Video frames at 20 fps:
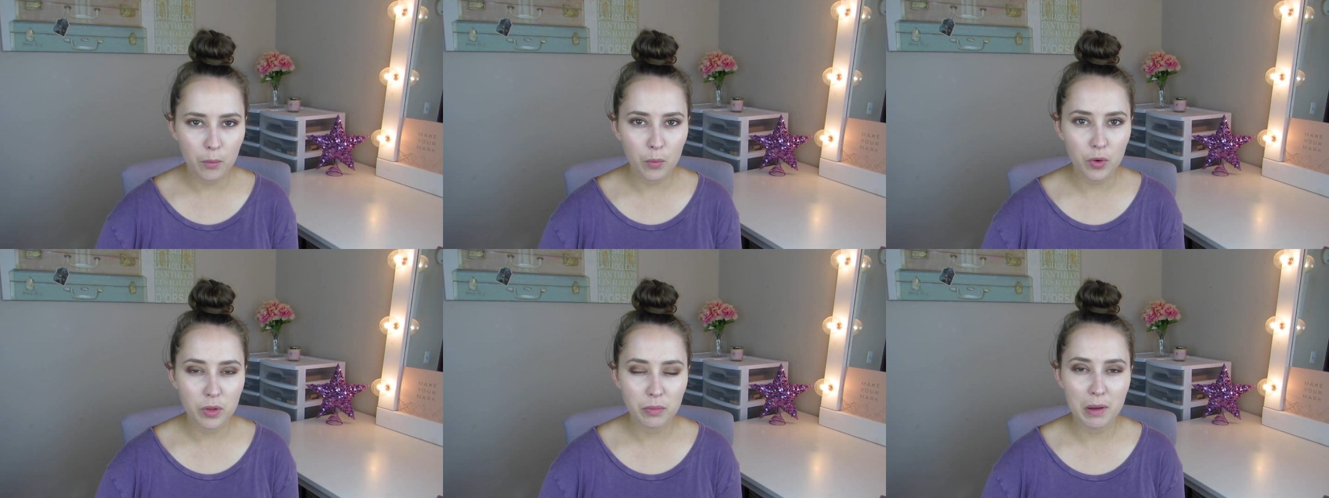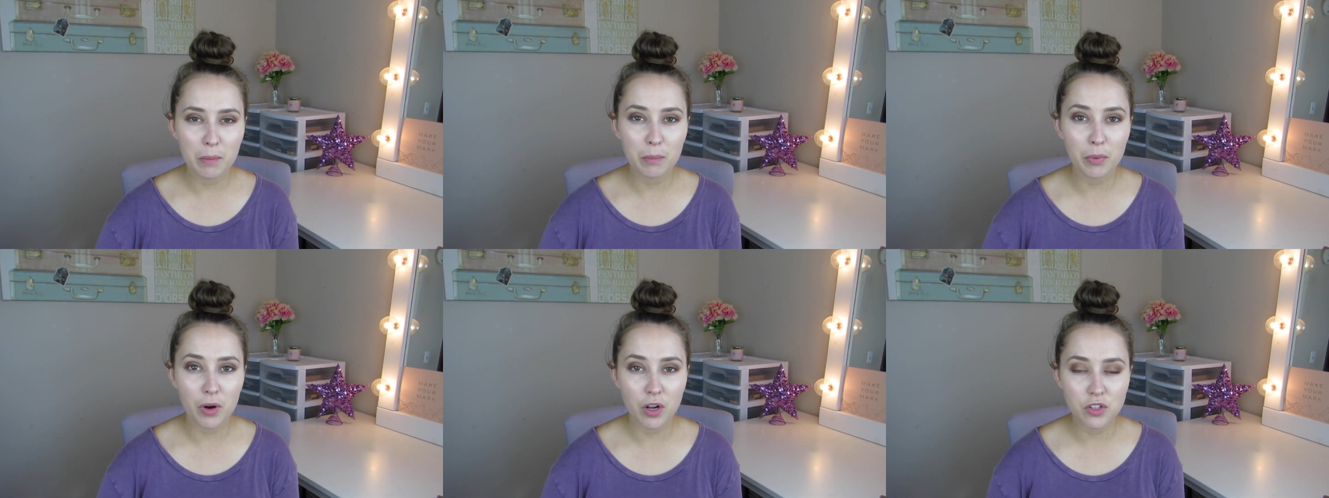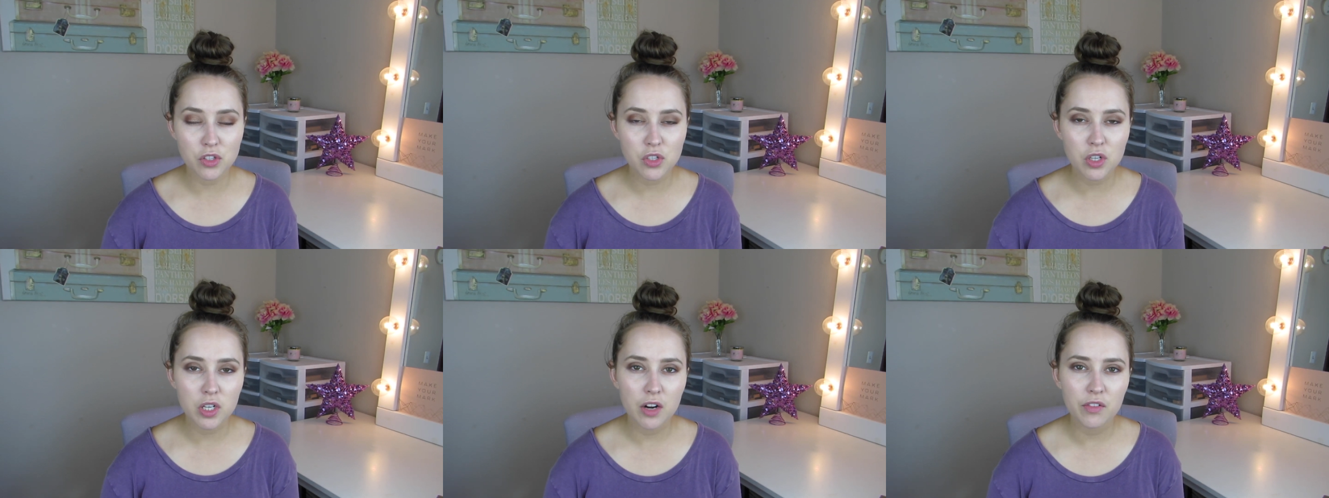with my
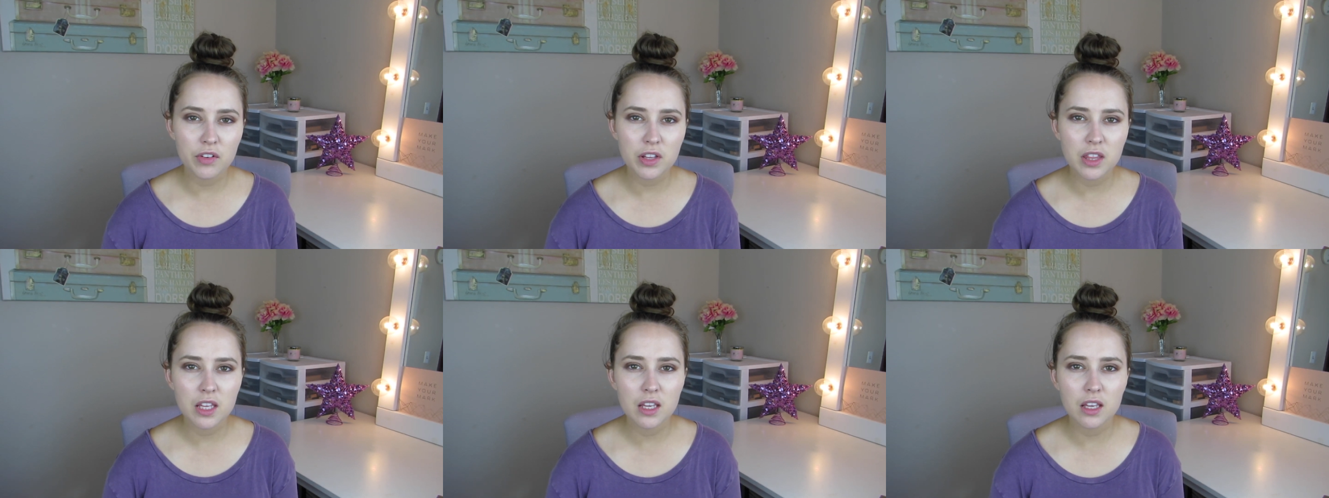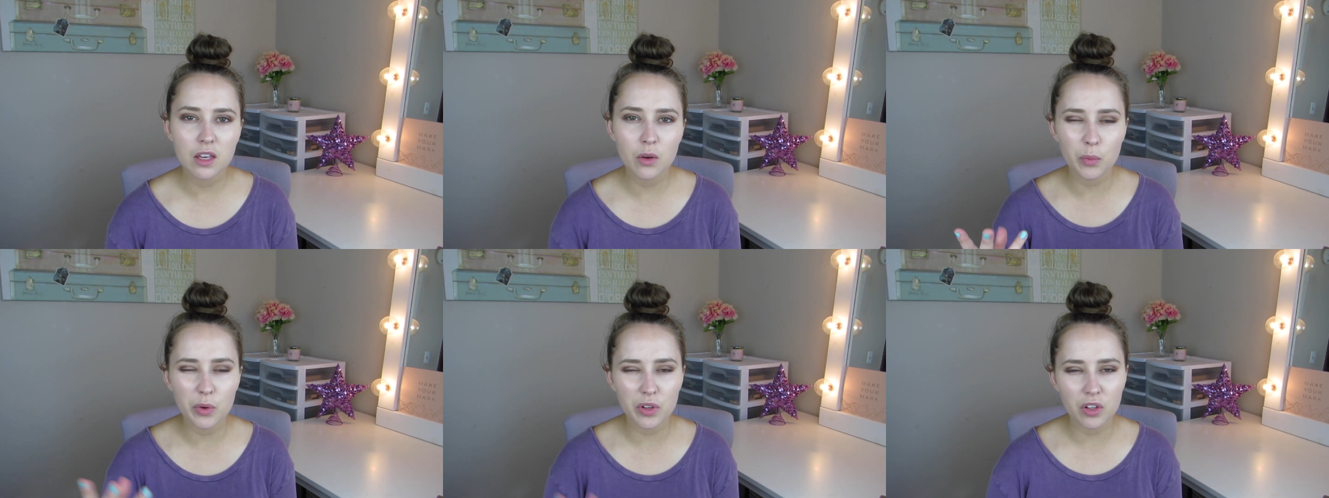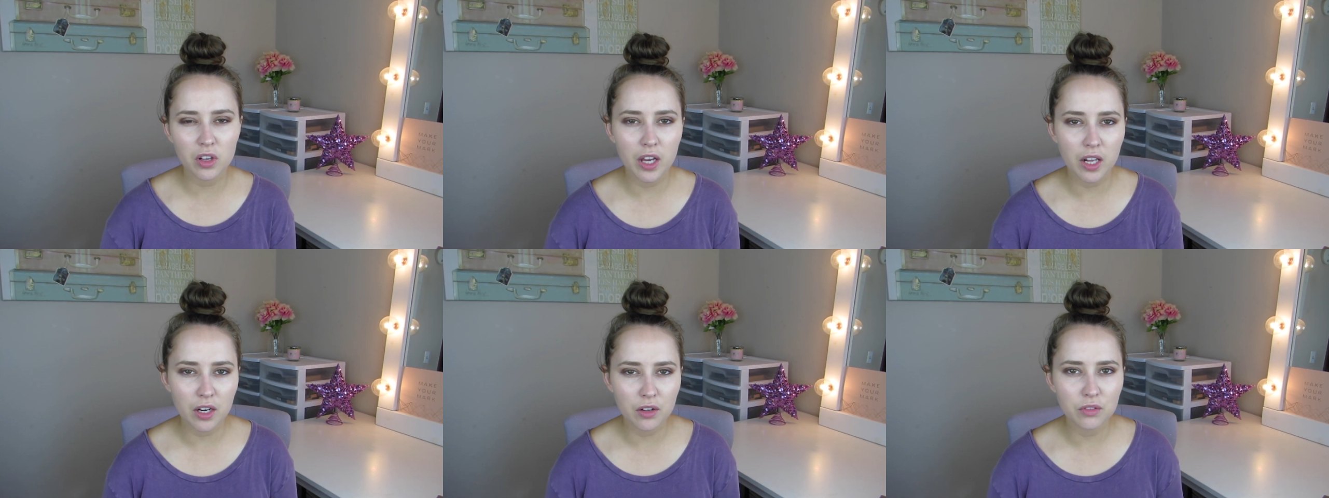bronzer and everything, it
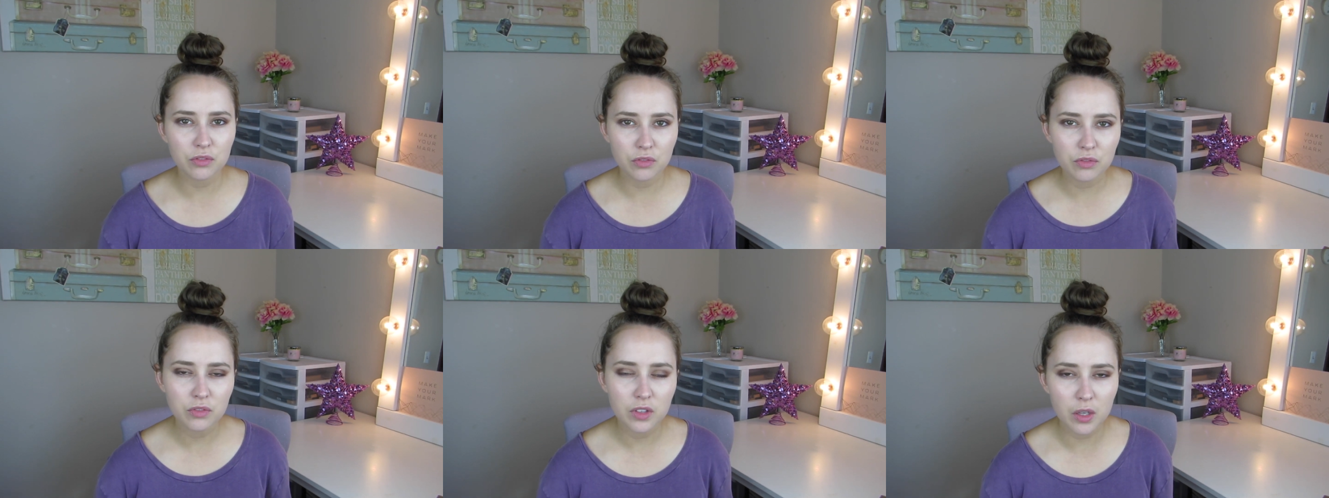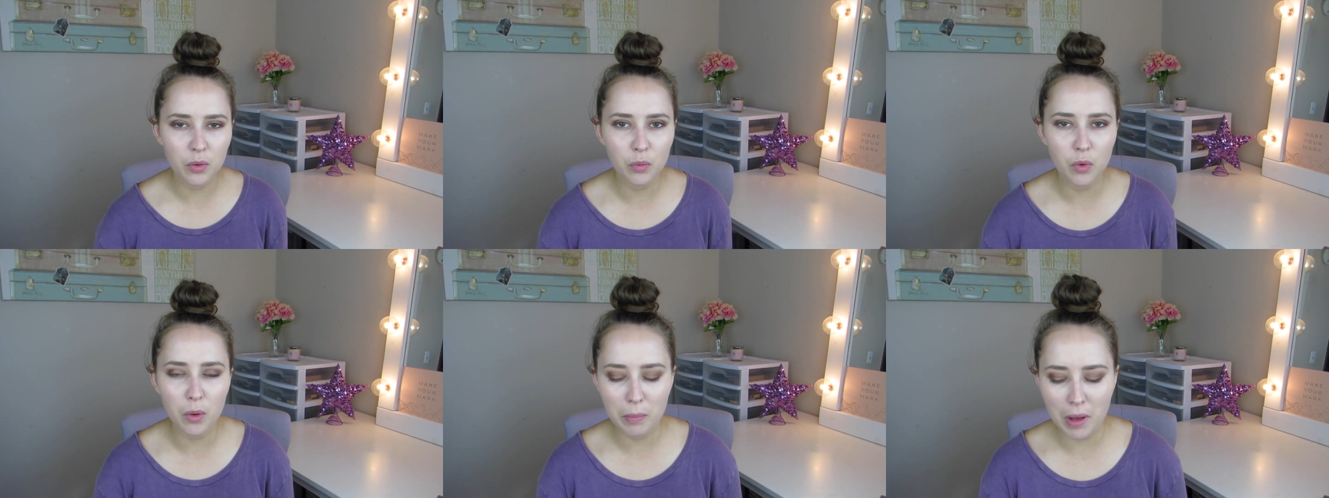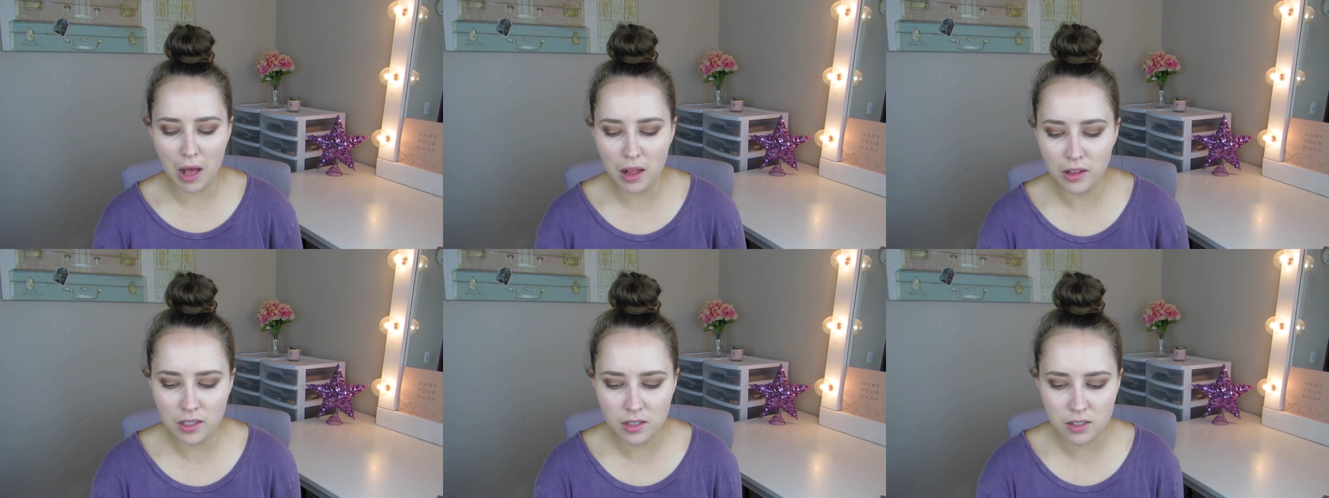will
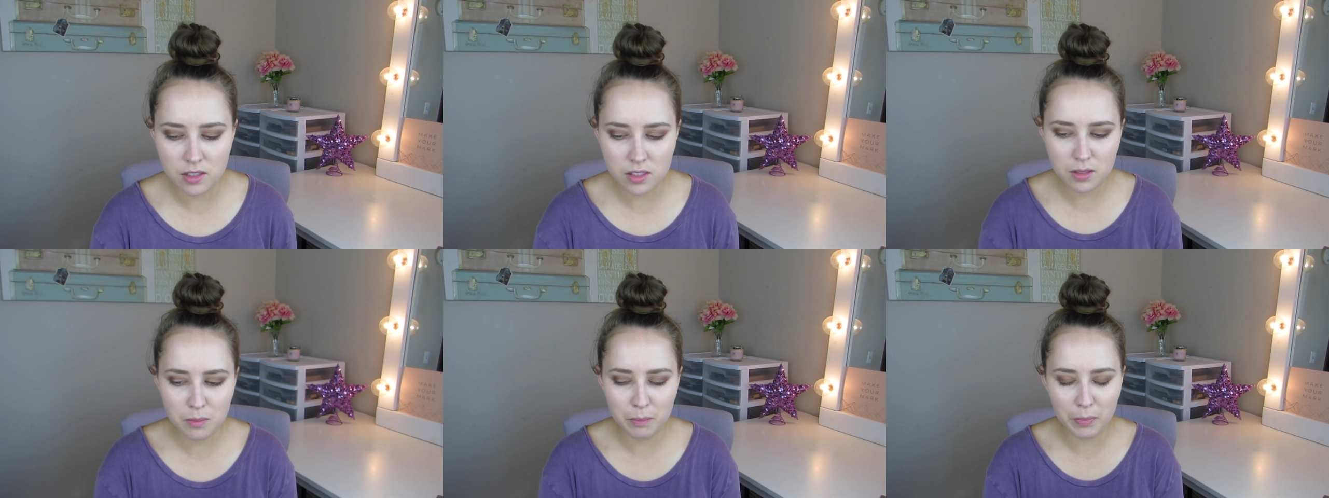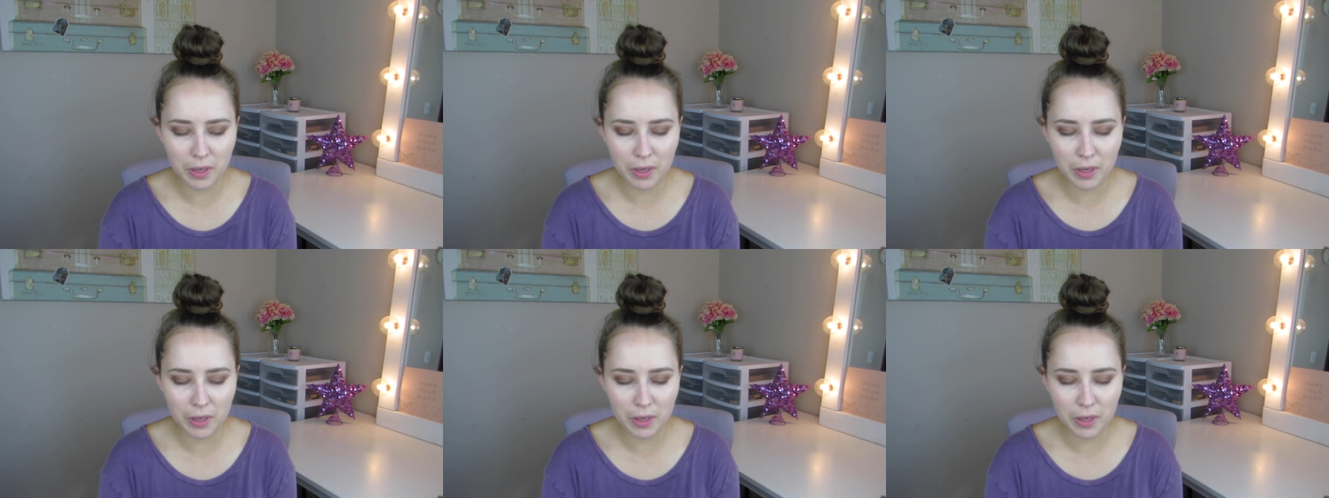balance.